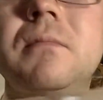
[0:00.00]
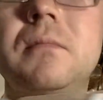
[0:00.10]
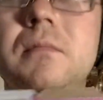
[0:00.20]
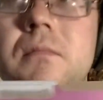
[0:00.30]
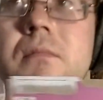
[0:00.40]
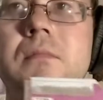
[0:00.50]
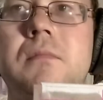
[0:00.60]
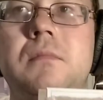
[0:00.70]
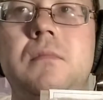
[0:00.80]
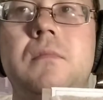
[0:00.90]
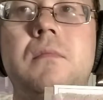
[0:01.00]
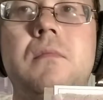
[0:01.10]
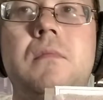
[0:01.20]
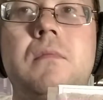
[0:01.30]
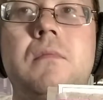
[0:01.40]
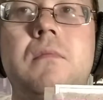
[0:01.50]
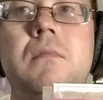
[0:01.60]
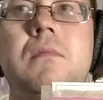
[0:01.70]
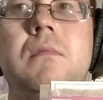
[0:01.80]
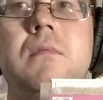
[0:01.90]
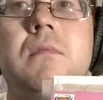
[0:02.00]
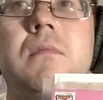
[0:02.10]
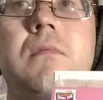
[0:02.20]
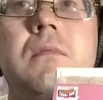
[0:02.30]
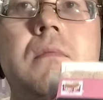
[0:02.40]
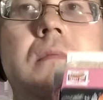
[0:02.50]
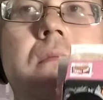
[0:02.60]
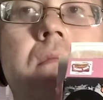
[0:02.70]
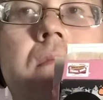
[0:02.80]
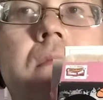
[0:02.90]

(silence)